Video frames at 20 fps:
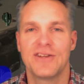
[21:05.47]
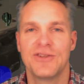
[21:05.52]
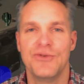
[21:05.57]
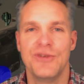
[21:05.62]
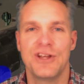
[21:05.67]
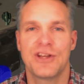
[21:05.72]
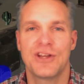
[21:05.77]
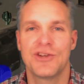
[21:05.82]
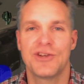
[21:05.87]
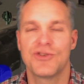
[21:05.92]

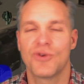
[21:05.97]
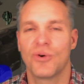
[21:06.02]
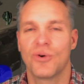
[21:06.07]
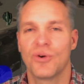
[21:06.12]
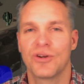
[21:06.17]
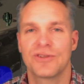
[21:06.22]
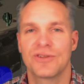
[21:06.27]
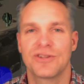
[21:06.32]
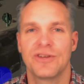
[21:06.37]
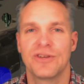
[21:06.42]
Unique
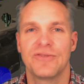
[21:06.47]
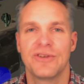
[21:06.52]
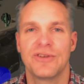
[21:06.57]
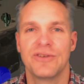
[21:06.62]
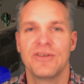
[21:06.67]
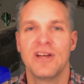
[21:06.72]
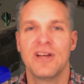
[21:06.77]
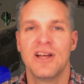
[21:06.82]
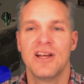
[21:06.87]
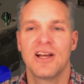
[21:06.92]
controller. So if
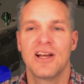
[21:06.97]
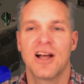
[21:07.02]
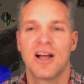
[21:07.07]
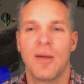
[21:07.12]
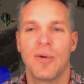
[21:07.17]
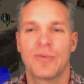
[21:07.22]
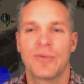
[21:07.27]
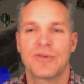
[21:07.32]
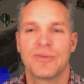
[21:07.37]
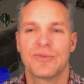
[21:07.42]
you come
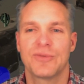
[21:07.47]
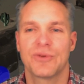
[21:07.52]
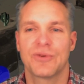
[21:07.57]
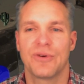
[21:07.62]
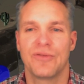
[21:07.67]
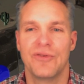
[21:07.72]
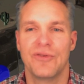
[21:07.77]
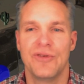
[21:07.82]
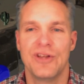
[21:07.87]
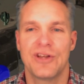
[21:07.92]
up with some sort
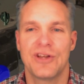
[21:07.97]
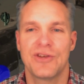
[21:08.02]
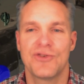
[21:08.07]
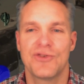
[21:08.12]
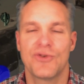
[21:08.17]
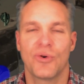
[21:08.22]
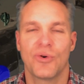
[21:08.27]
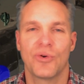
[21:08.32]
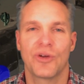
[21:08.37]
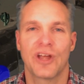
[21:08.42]
of unique
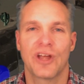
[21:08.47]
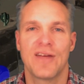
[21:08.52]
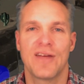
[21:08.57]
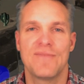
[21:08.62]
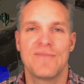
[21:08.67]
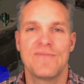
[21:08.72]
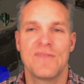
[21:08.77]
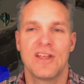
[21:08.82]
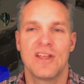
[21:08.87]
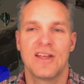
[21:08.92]
controller
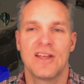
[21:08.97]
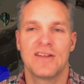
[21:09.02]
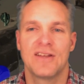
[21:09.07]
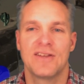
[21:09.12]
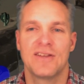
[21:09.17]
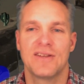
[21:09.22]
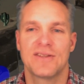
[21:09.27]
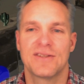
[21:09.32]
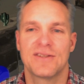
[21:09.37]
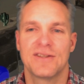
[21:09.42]
game,
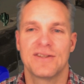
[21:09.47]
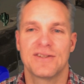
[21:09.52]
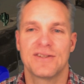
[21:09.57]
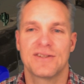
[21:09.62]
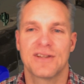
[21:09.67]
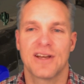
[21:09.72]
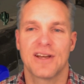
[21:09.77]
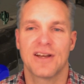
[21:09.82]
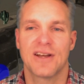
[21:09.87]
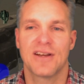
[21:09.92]
this is
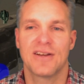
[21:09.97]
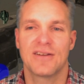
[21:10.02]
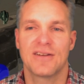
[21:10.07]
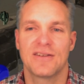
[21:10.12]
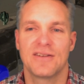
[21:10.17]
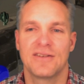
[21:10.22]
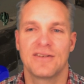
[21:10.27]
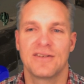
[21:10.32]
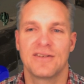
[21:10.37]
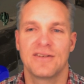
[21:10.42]

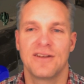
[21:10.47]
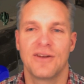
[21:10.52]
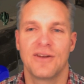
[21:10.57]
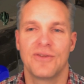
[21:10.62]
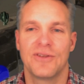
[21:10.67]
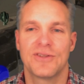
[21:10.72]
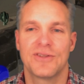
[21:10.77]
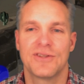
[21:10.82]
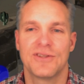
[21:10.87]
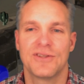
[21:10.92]

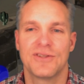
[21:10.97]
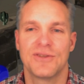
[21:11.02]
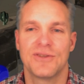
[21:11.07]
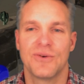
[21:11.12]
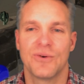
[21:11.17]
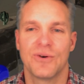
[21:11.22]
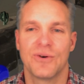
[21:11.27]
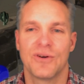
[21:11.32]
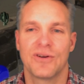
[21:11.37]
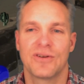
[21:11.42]
this is
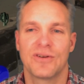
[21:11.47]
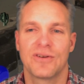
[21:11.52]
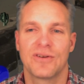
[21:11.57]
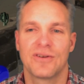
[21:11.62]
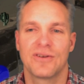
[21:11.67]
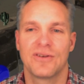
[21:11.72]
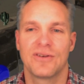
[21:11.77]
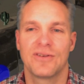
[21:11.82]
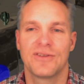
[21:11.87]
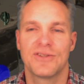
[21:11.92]
your
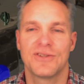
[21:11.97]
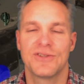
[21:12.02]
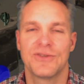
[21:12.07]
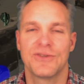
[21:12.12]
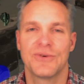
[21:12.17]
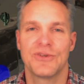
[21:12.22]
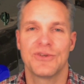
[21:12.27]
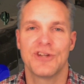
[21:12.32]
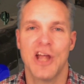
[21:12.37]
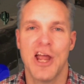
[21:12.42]

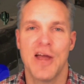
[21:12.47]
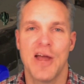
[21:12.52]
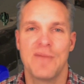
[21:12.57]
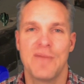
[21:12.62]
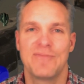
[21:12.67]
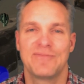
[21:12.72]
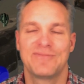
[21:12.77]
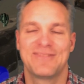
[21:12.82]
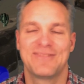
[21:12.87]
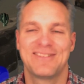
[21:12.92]

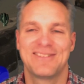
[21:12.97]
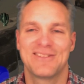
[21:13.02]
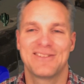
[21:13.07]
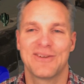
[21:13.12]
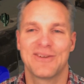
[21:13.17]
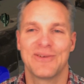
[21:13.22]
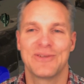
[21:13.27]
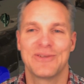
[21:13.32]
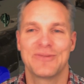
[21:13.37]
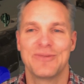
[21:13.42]
jam,
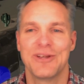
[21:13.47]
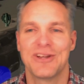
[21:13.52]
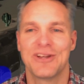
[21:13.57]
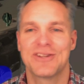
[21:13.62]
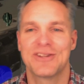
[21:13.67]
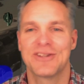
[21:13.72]
so to speak.